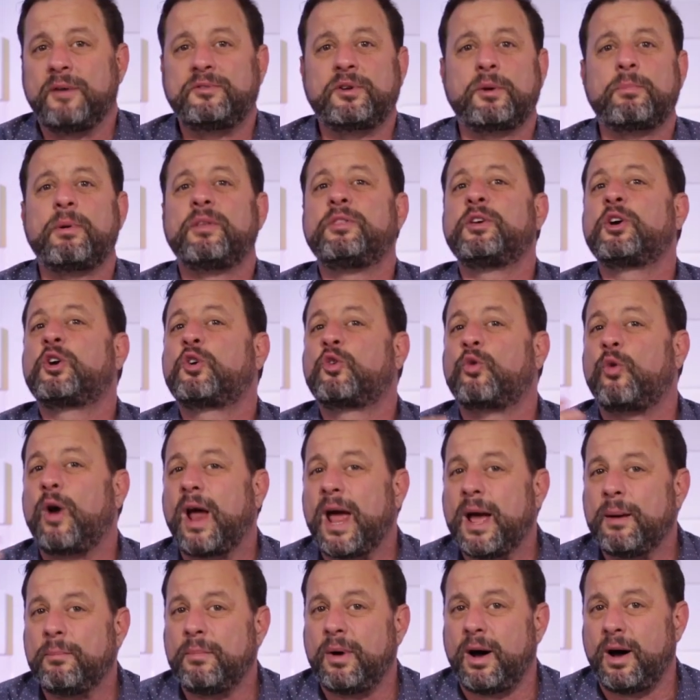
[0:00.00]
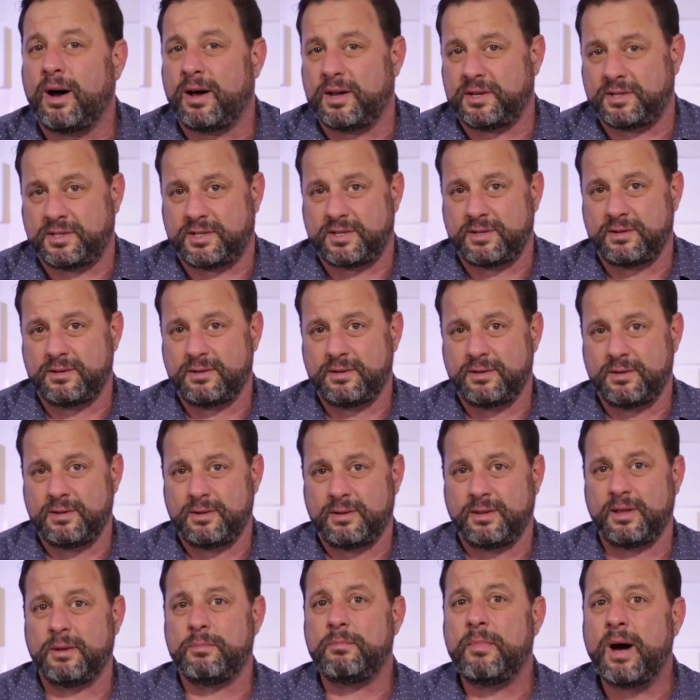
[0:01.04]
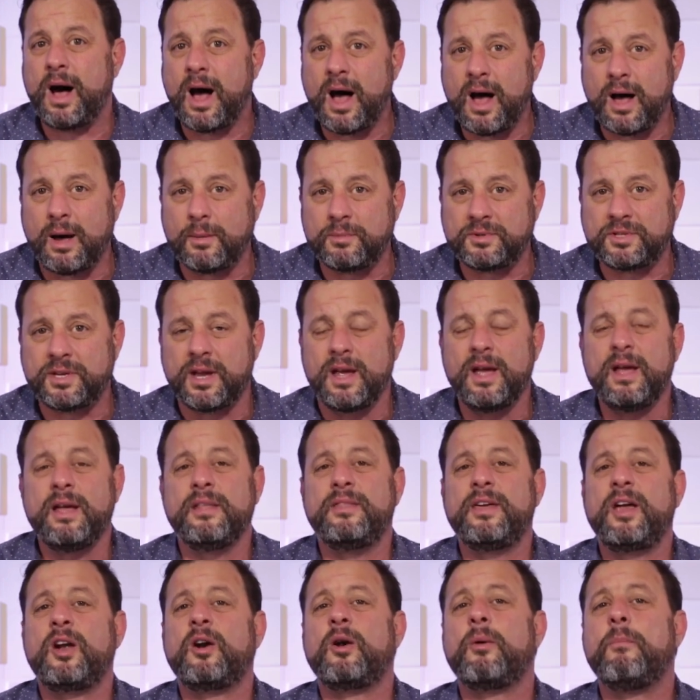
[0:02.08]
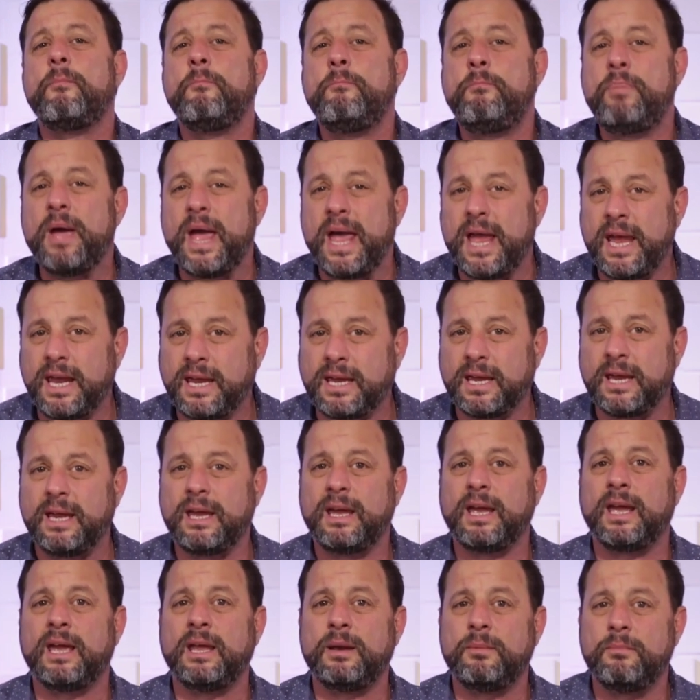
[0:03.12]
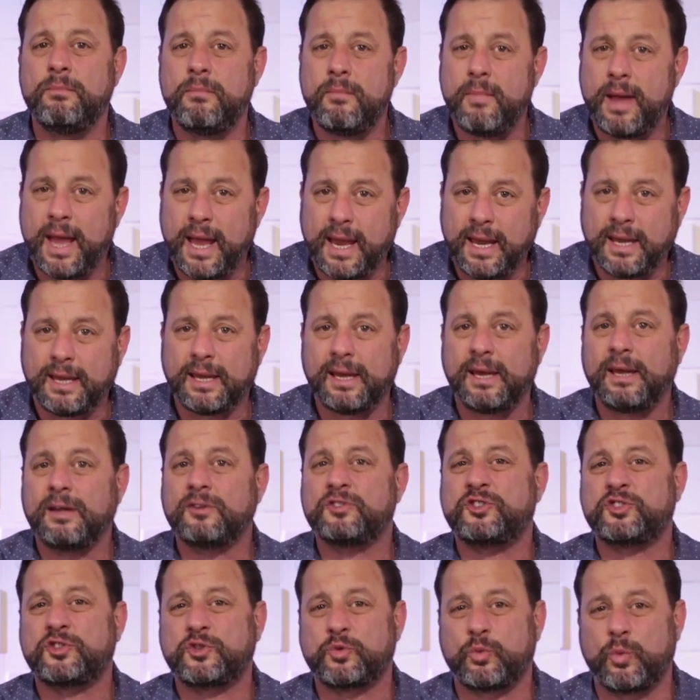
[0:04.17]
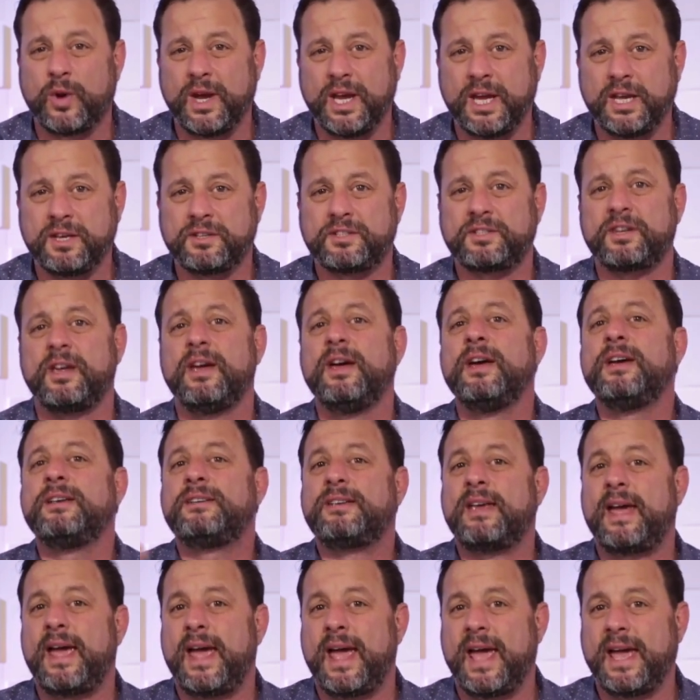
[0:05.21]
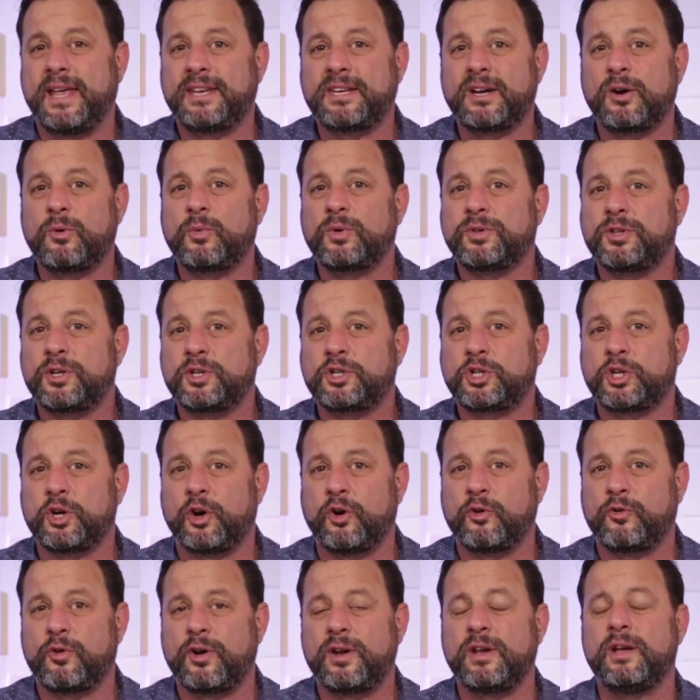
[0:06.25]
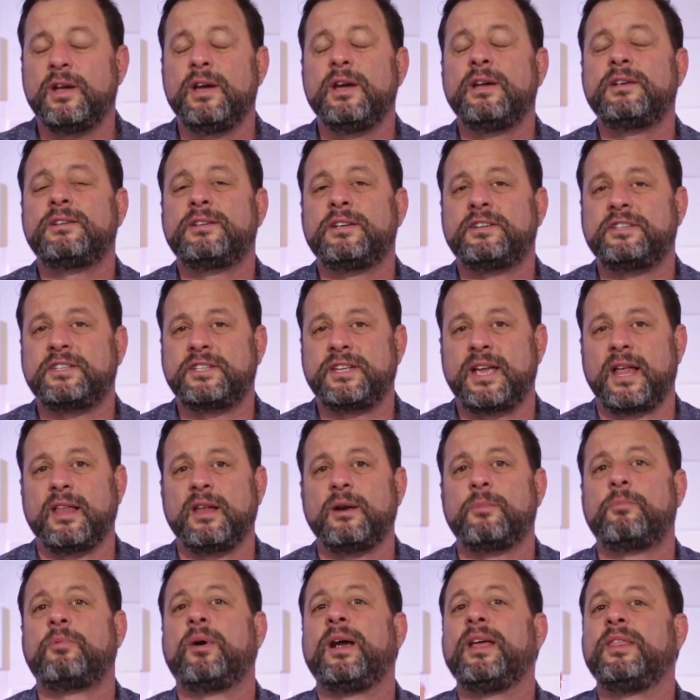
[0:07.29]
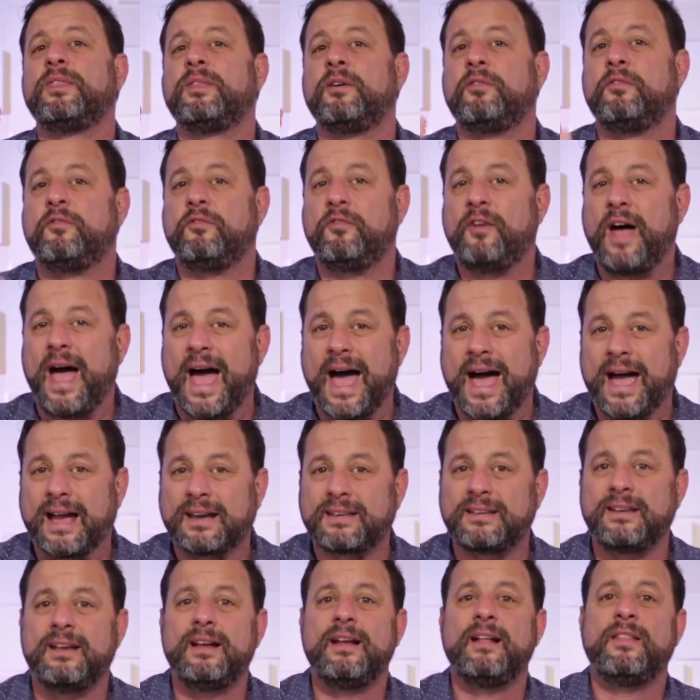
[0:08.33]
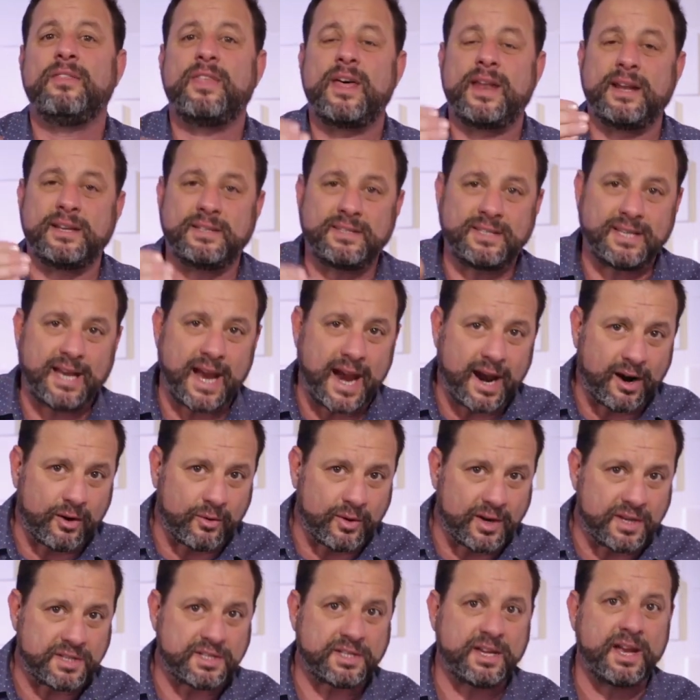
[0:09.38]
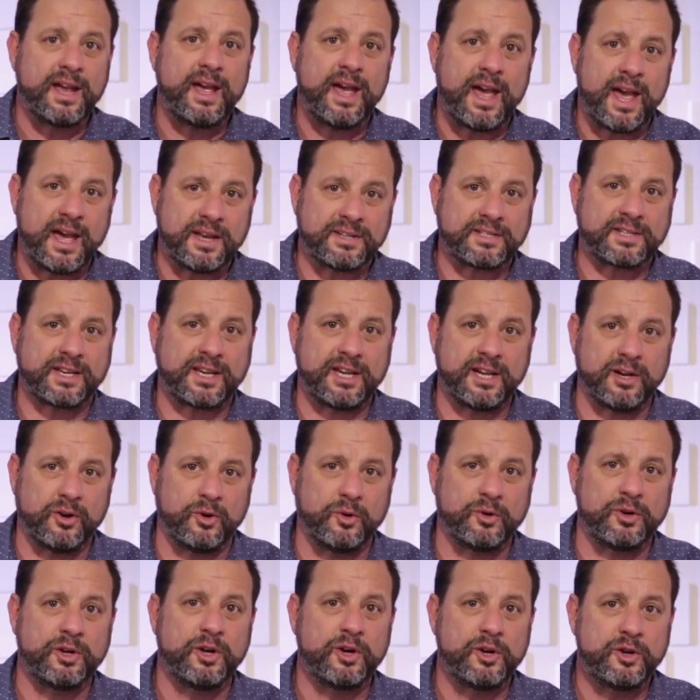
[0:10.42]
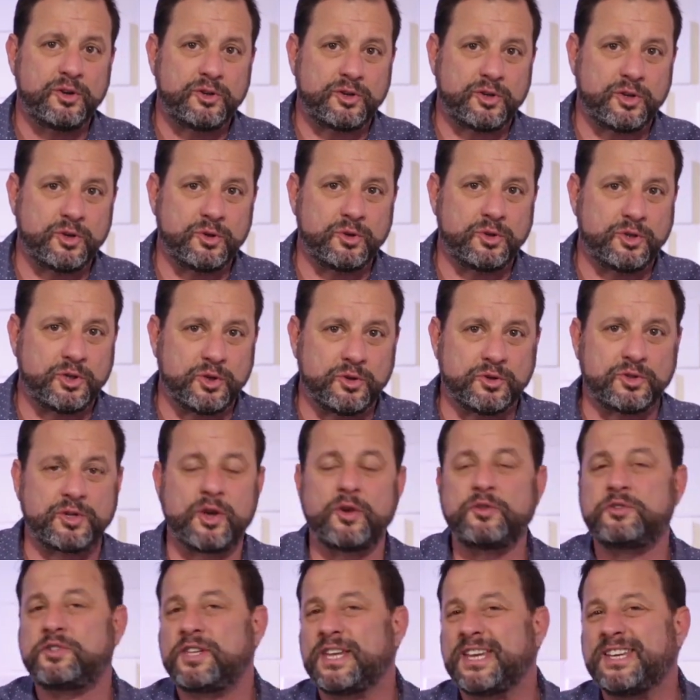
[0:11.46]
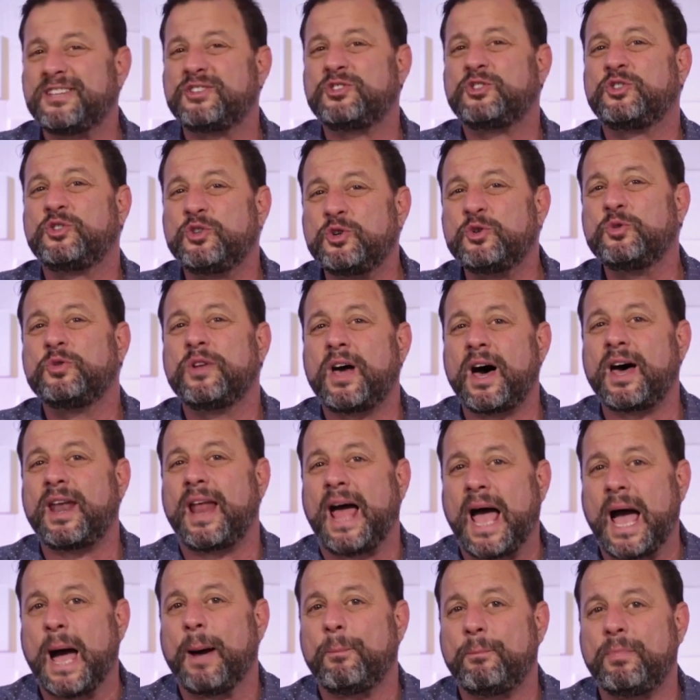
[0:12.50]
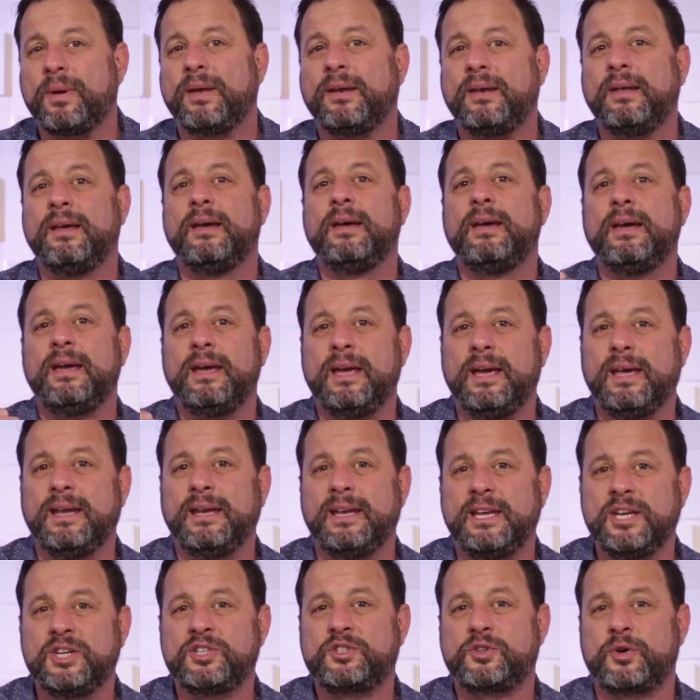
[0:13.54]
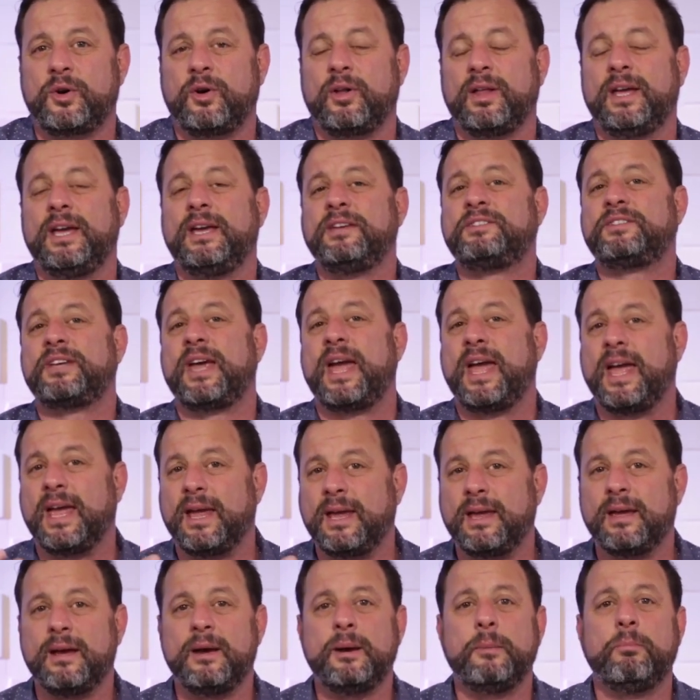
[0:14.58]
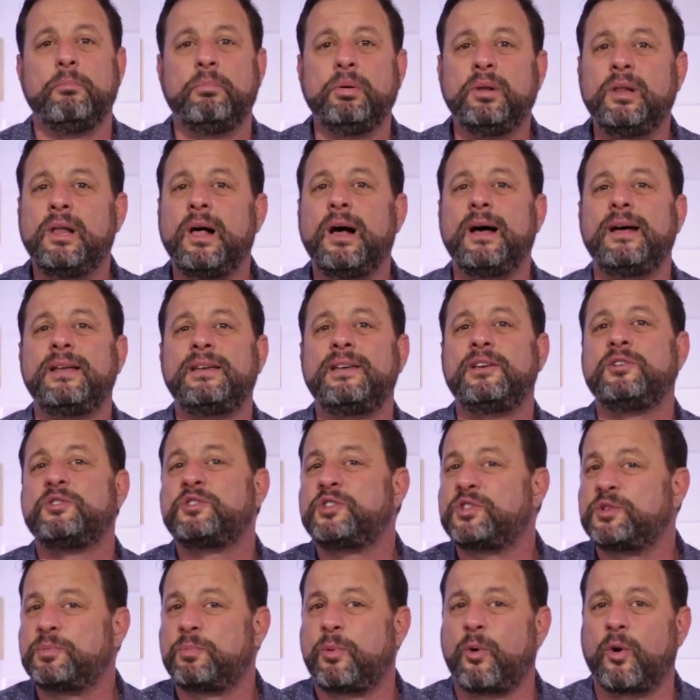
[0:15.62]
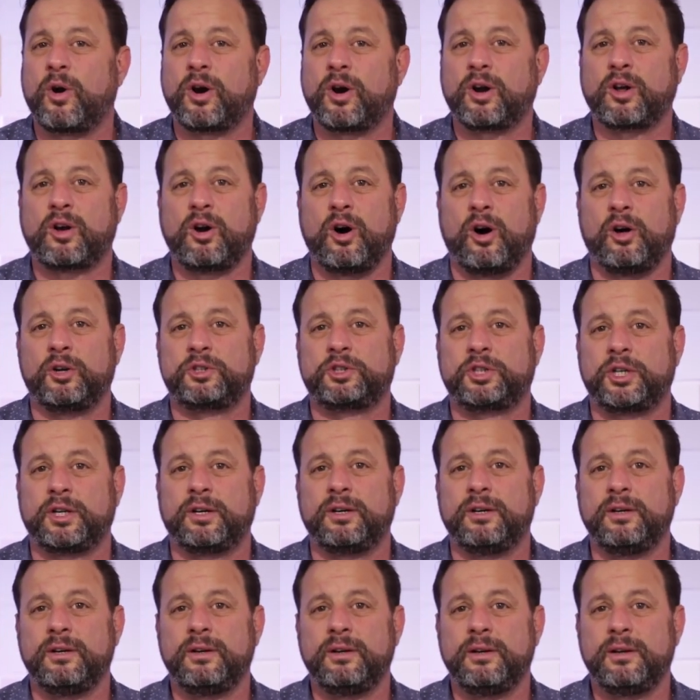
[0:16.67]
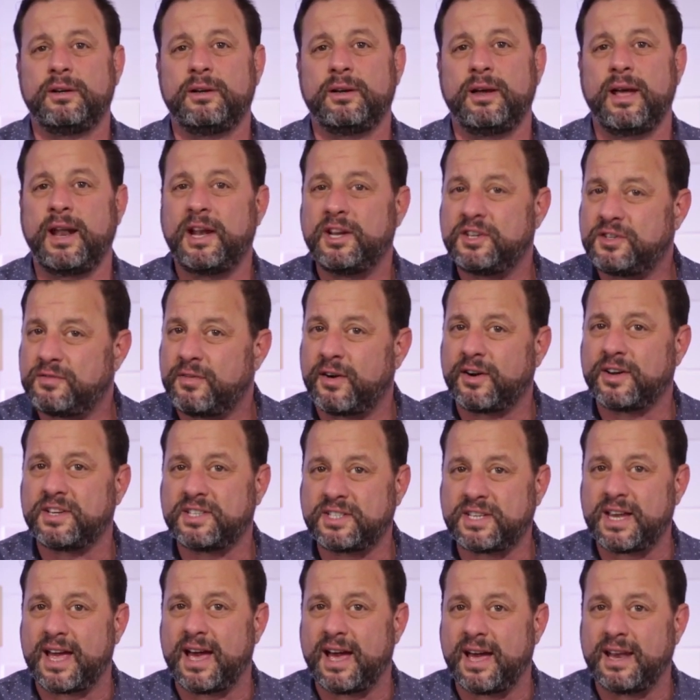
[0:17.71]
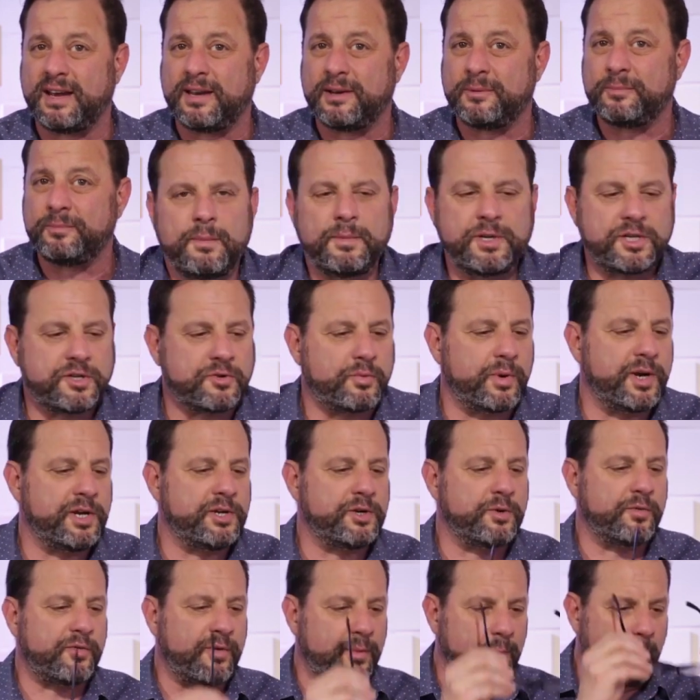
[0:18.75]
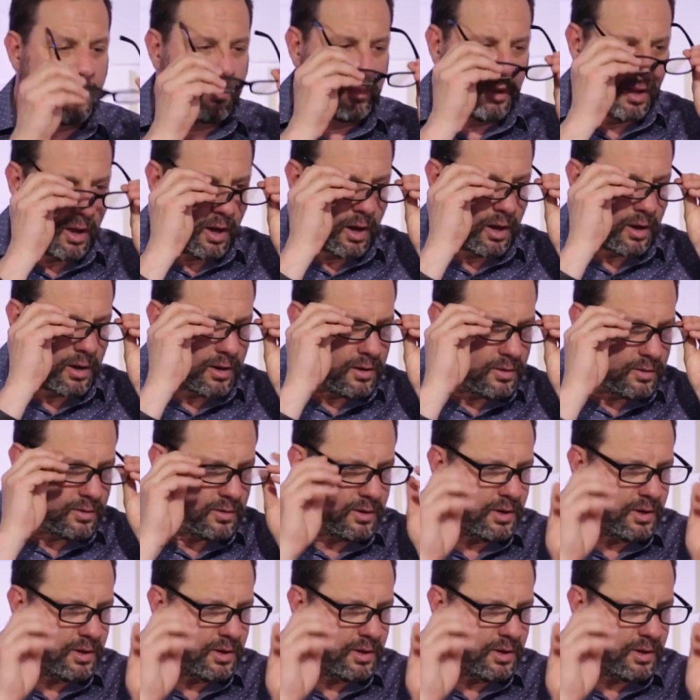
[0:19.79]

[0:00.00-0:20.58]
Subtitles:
I'm talking about the grandmas, the moms. They're baking and making sweets to hand out with the children to celebrate the fact that a terrorist has killed 2 Jews. Those things do not happen in Israel. It's a blood sport culture, and it's very sad. Let me just read you from our blog.